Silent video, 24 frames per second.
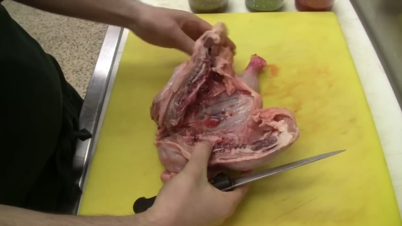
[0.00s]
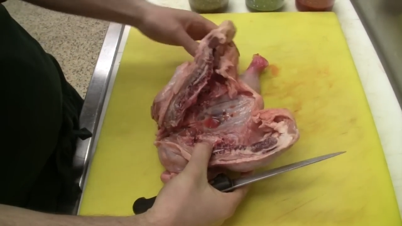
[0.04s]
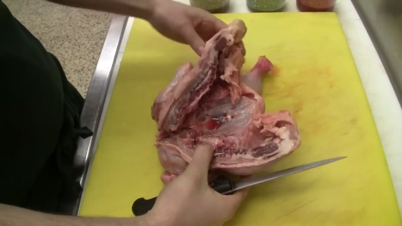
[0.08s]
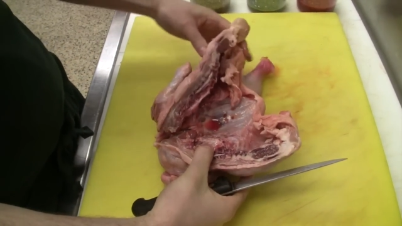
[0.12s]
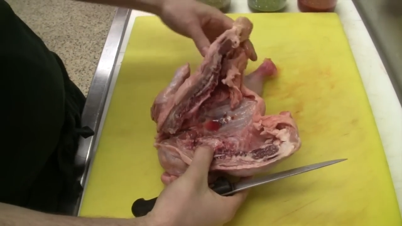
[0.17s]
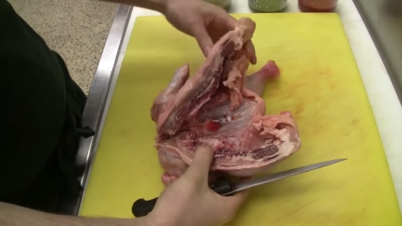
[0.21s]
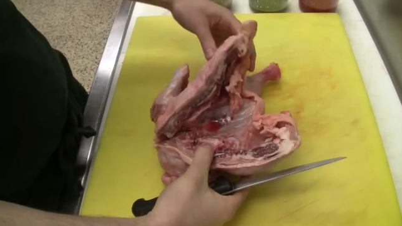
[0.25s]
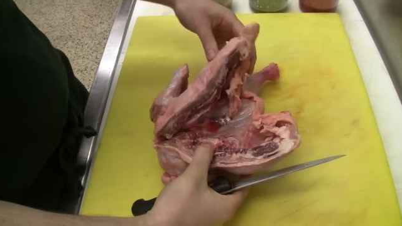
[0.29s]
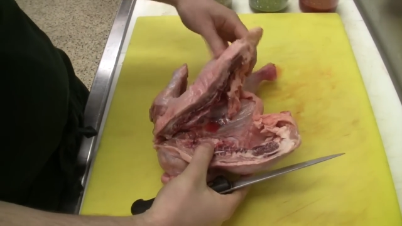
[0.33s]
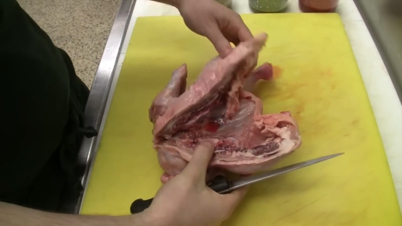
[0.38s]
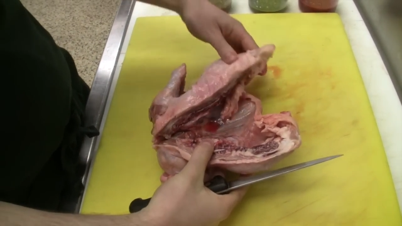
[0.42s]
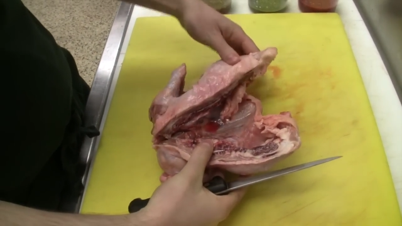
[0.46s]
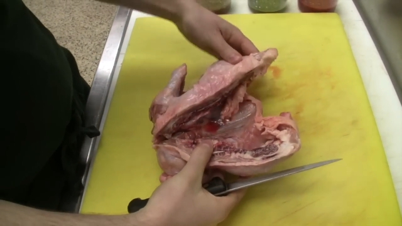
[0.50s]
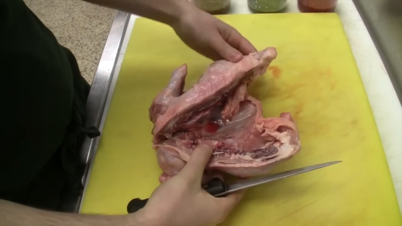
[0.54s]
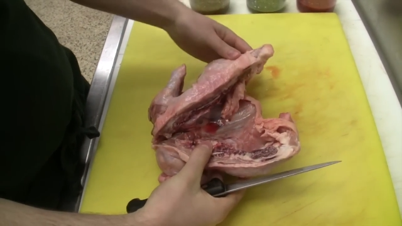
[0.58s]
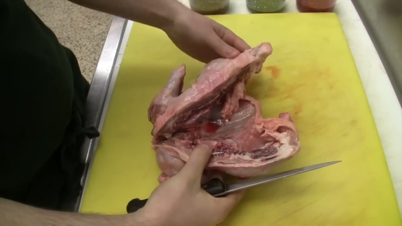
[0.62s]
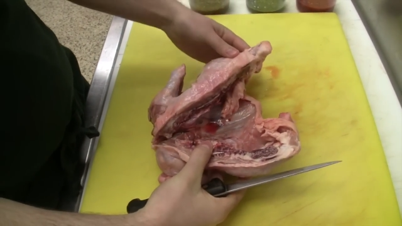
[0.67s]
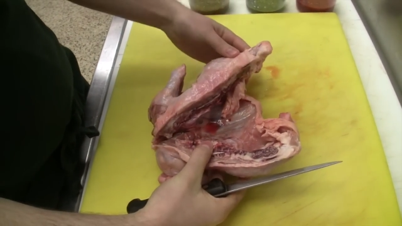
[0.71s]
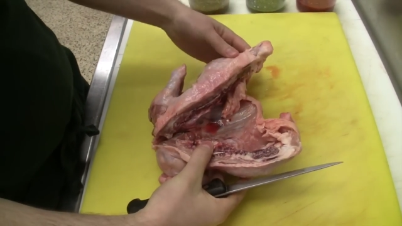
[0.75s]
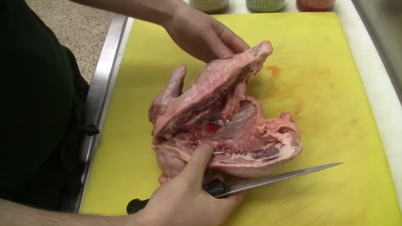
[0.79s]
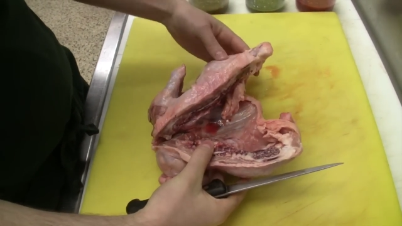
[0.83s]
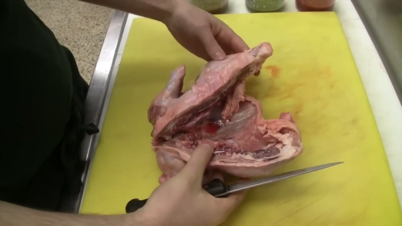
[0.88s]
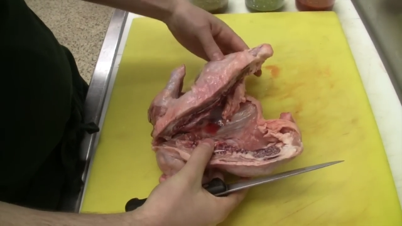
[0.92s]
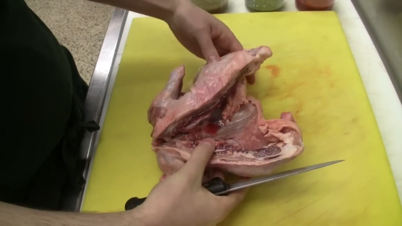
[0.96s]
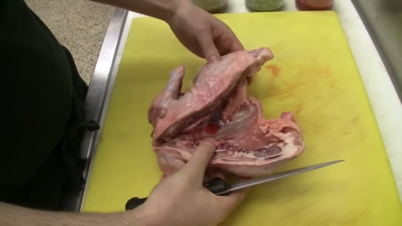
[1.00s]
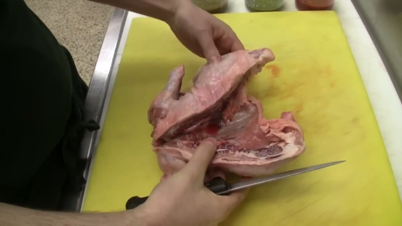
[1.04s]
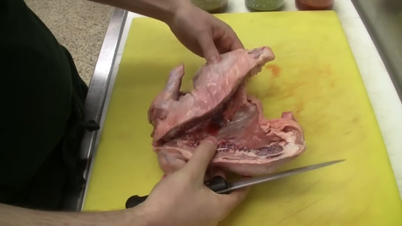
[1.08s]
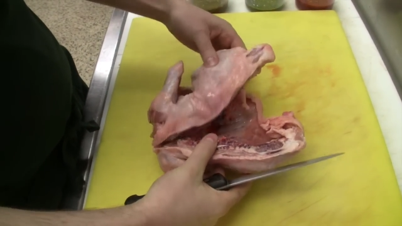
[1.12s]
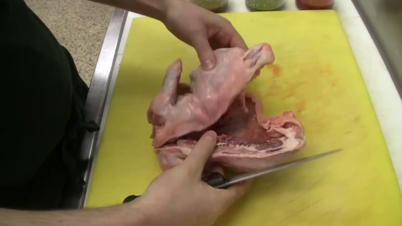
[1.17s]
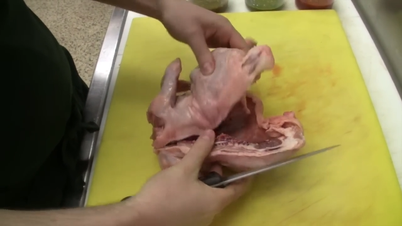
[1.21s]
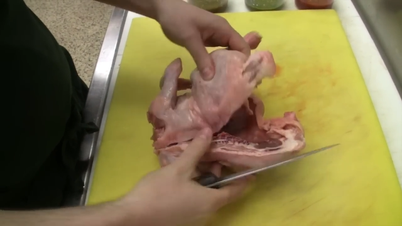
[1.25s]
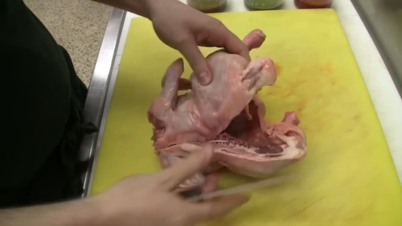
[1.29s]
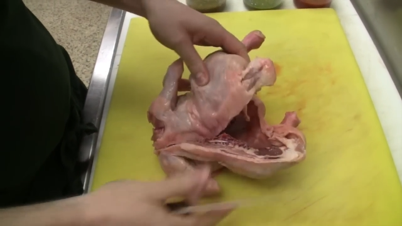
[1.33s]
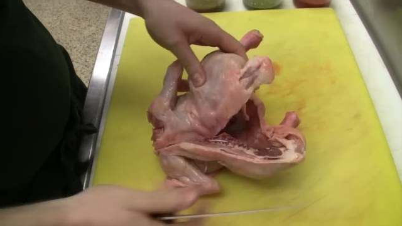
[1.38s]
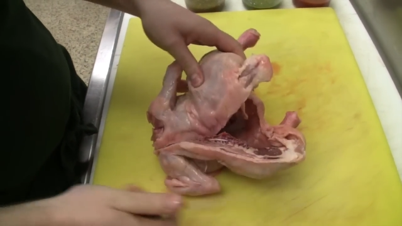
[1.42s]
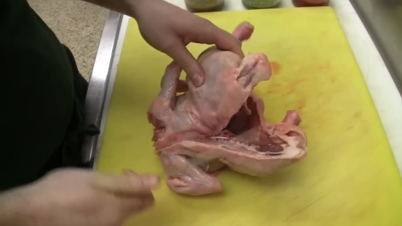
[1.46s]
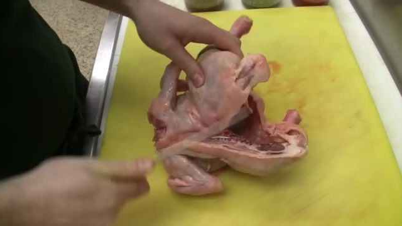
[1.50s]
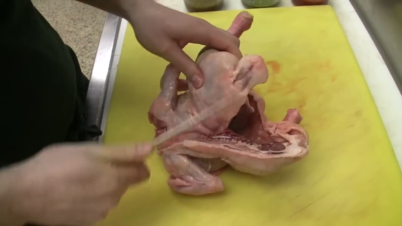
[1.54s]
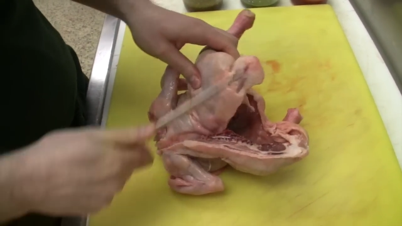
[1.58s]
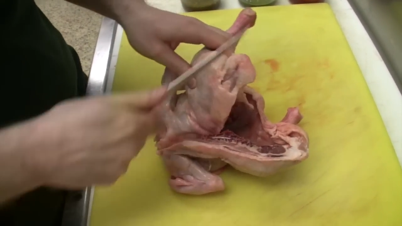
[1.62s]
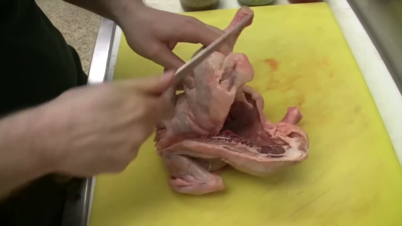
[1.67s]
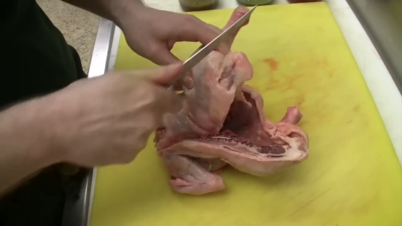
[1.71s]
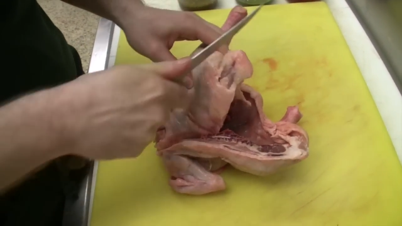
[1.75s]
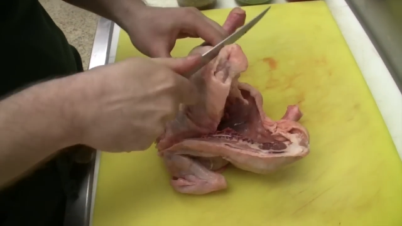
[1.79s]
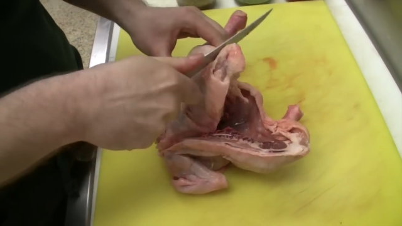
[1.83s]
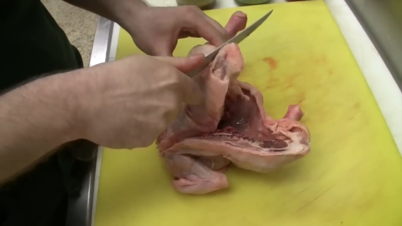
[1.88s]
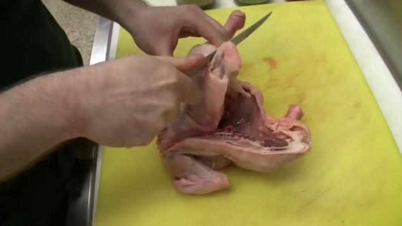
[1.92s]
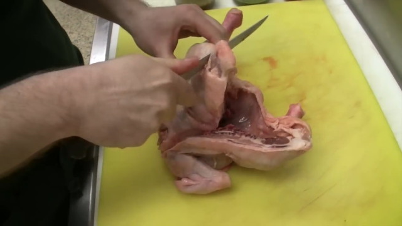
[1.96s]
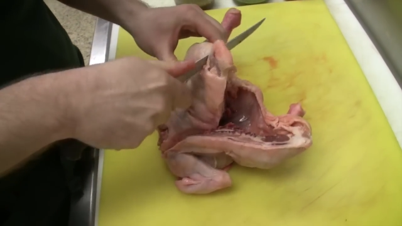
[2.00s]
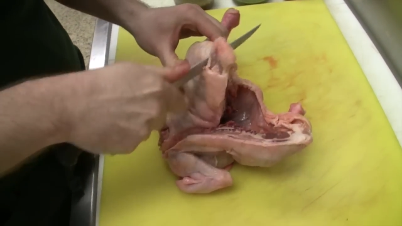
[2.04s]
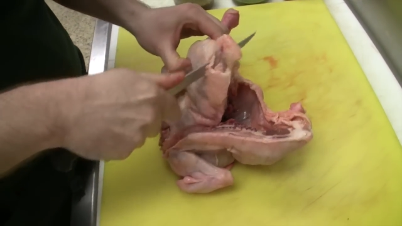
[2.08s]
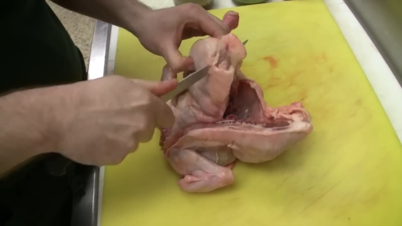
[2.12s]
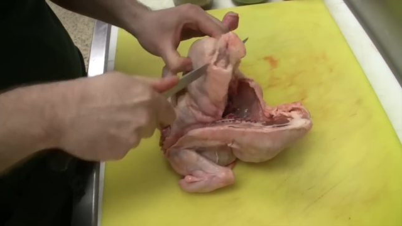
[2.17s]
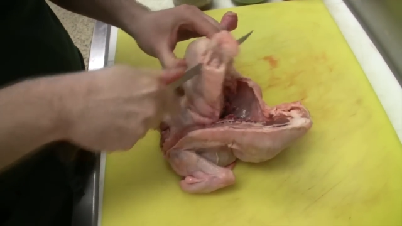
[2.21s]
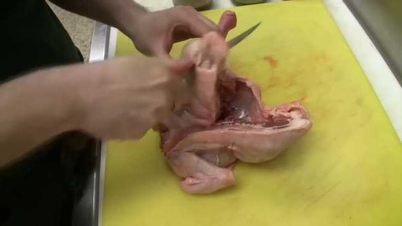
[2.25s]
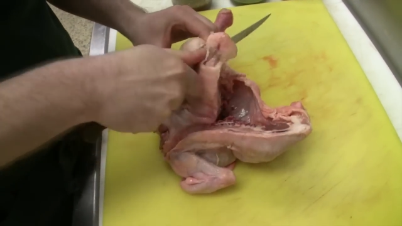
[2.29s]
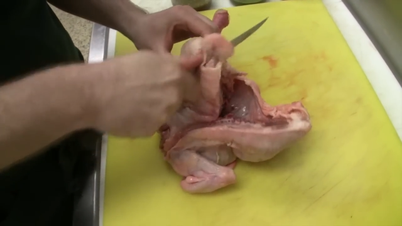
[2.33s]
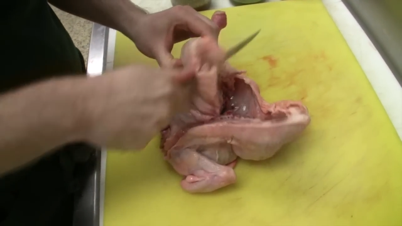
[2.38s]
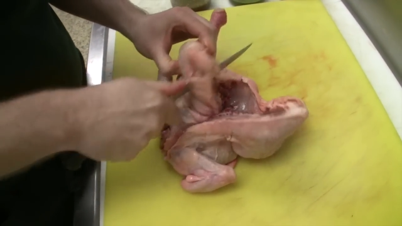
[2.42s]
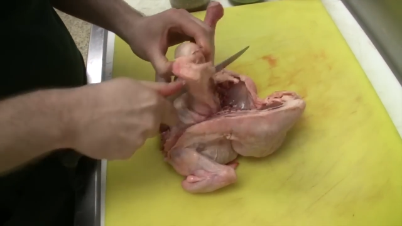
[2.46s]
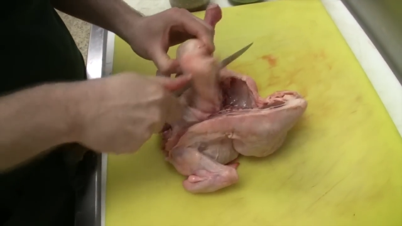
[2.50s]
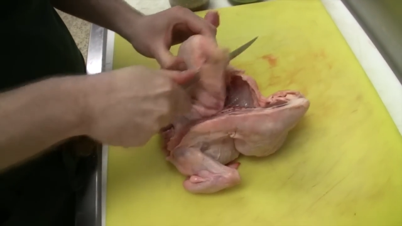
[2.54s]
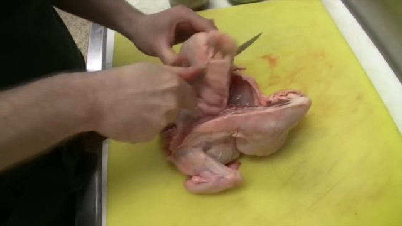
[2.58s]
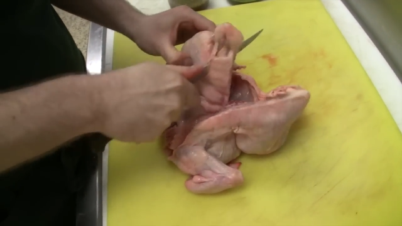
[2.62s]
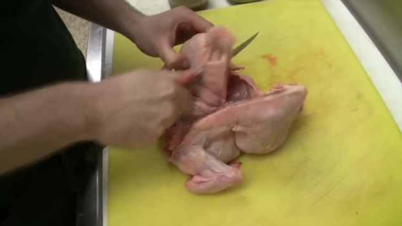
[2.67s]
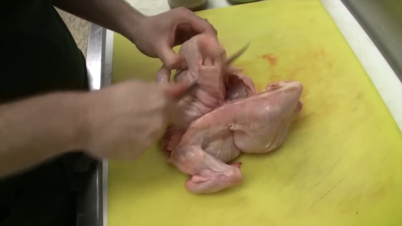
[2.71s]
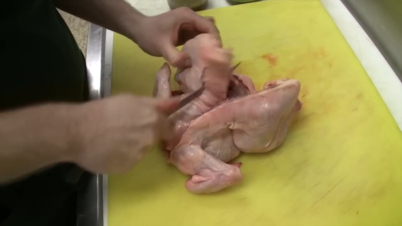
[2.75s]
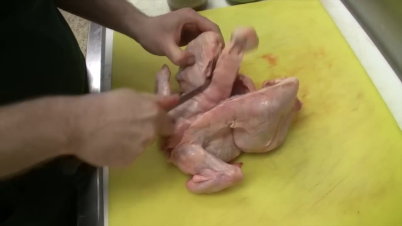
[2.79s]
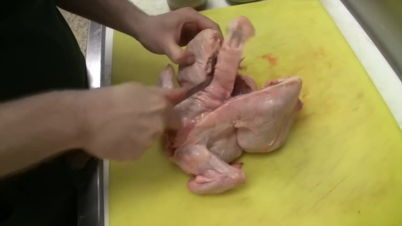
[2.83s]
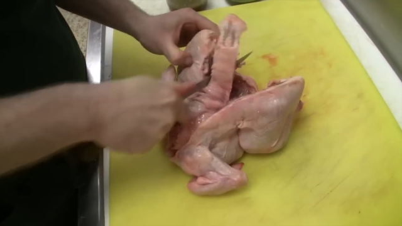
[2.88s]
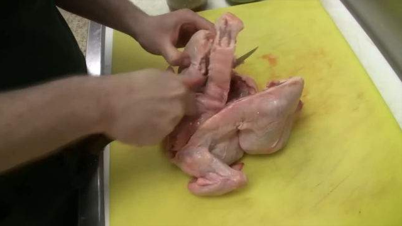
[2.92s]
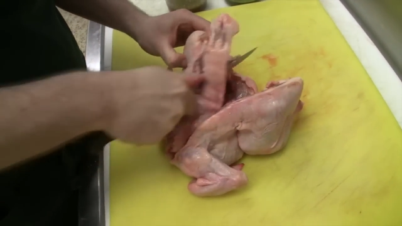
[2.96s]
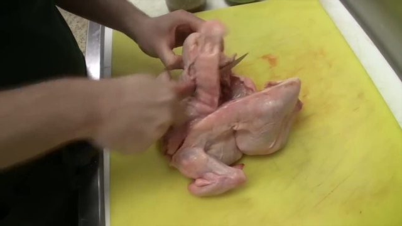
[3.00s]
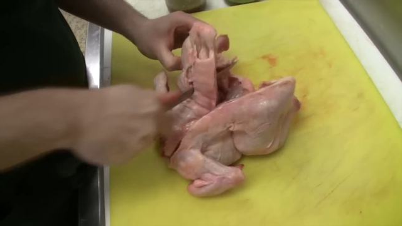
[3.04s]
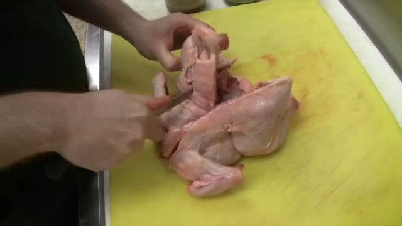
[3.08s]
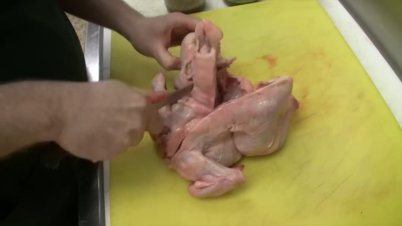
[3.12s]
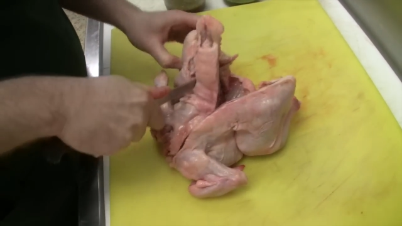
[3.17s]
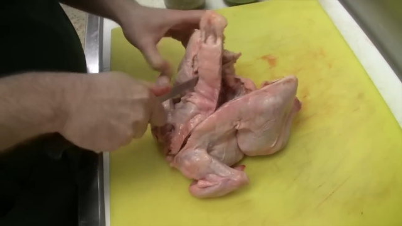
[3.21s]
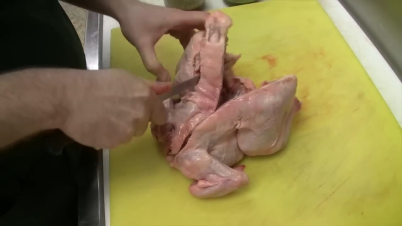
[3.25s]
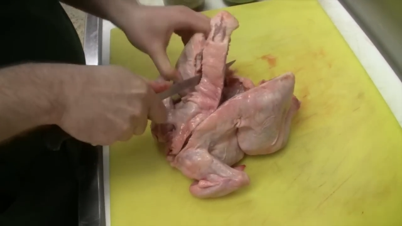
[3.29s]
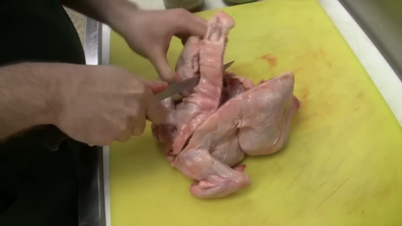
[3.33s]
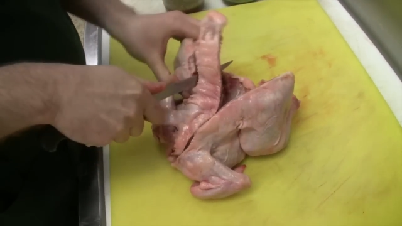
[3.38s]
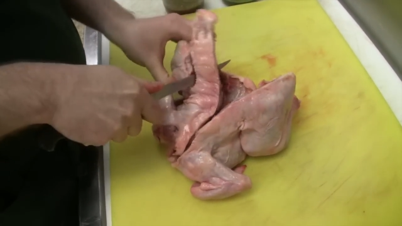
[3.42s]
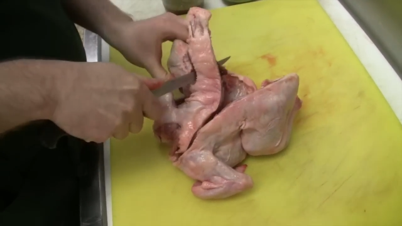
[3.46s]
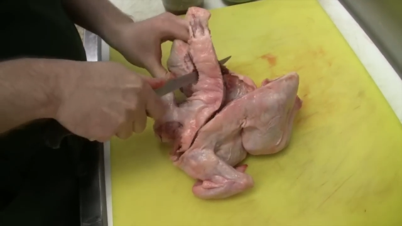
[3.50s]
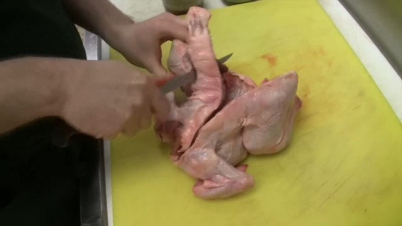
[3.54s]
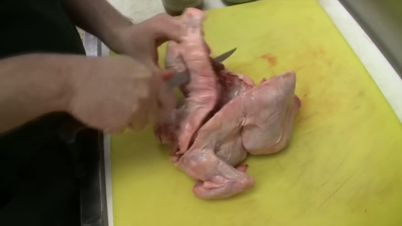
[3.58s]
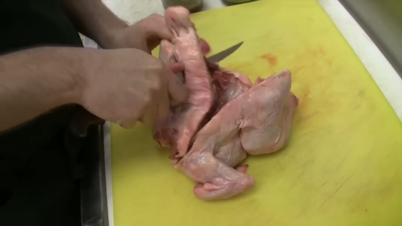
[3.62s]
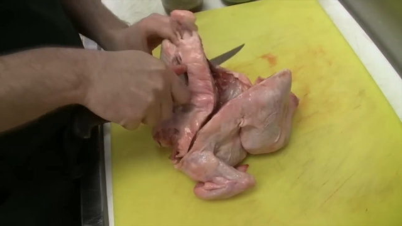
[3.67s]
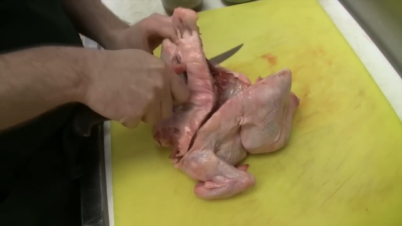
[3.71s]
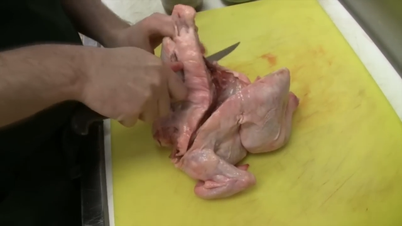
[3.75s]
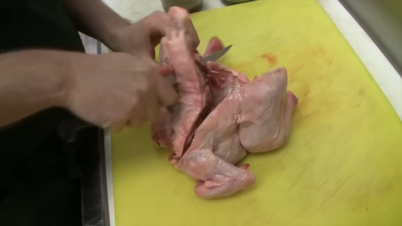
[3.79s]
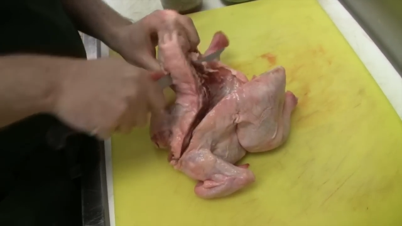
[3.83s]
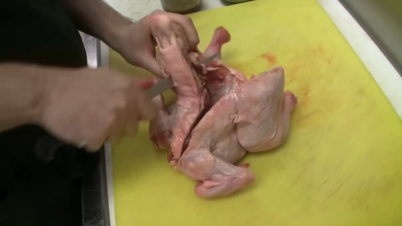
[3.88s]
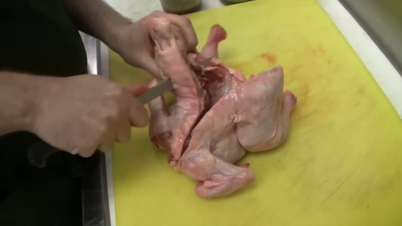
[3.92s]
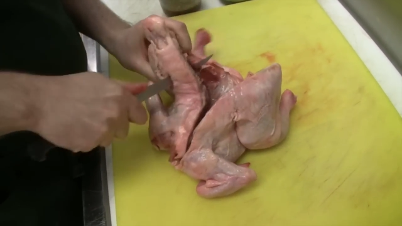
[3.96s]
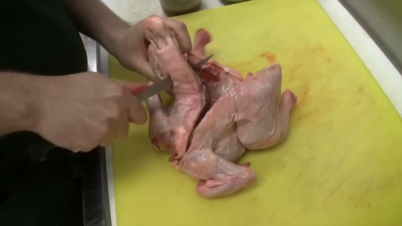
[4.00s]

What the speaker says: No face is visible, so there are no lips to read.